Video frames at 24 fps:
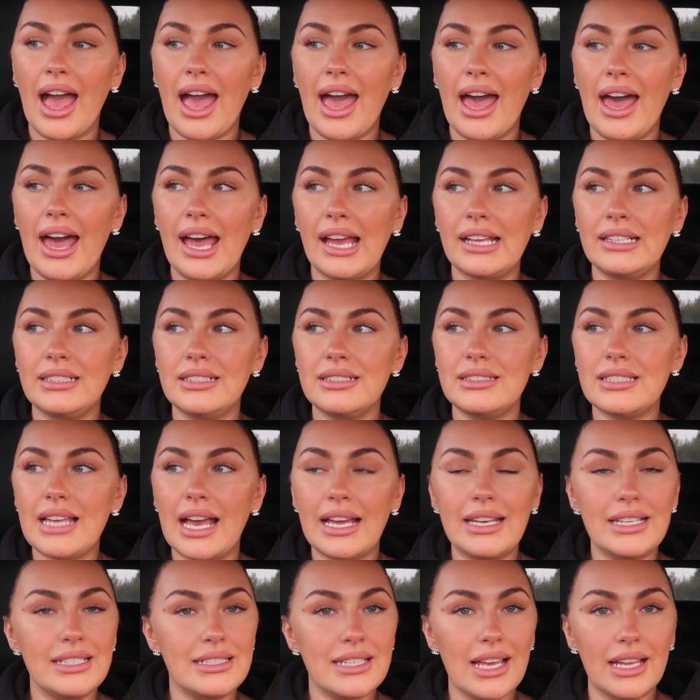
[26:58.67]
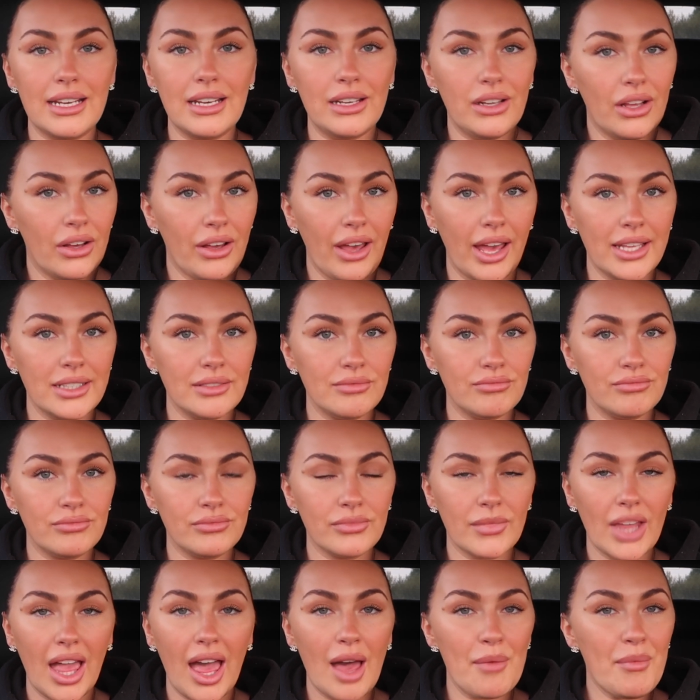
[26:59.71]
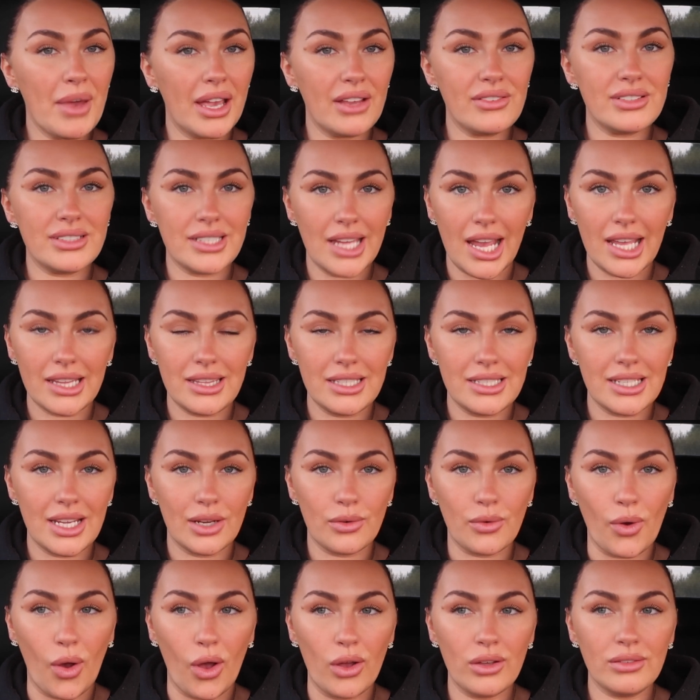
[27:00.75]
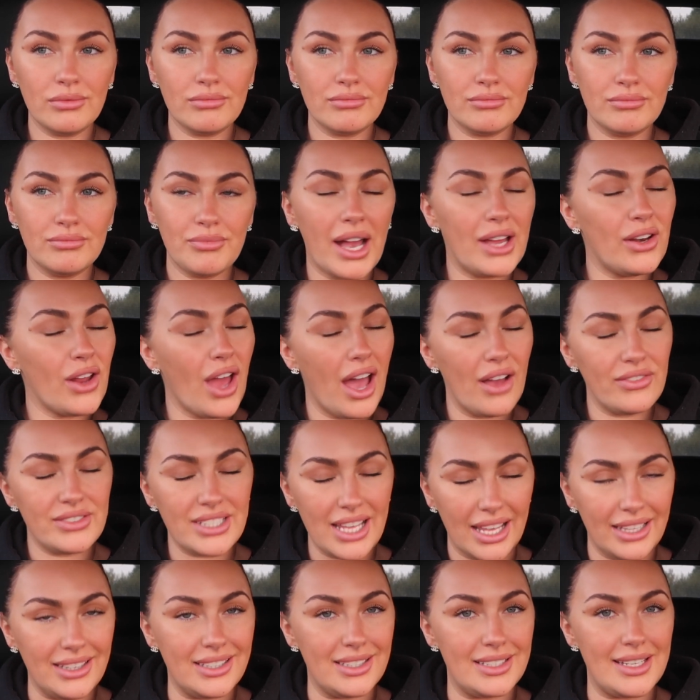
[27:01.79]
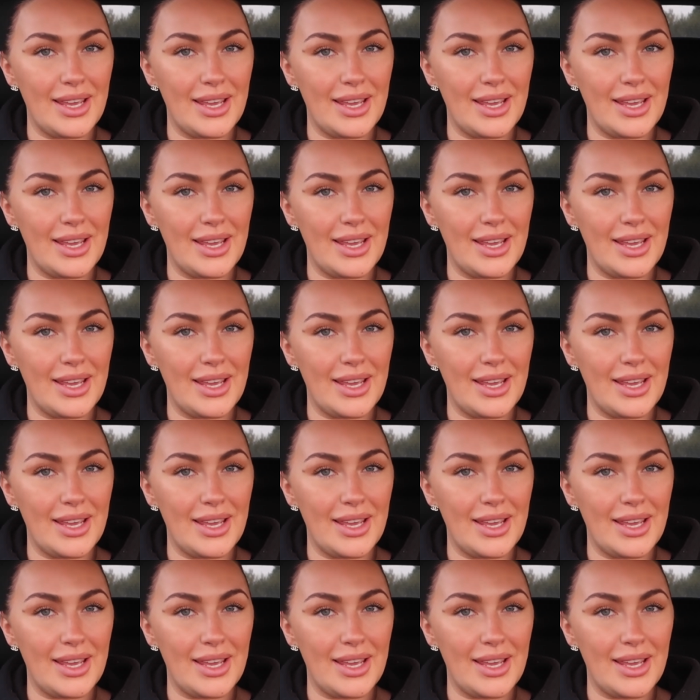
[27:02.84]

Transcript: And I decided, okay, I might have started the day wrong, but I don't have to end the